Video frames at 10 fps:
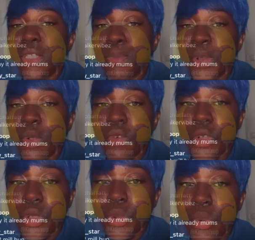just pray
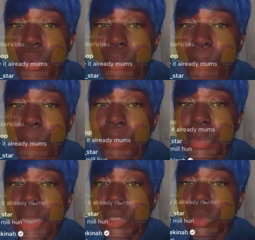over your home
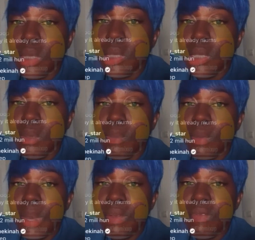it will
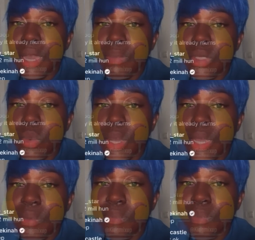keep the bad vibes
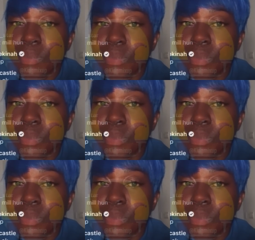away.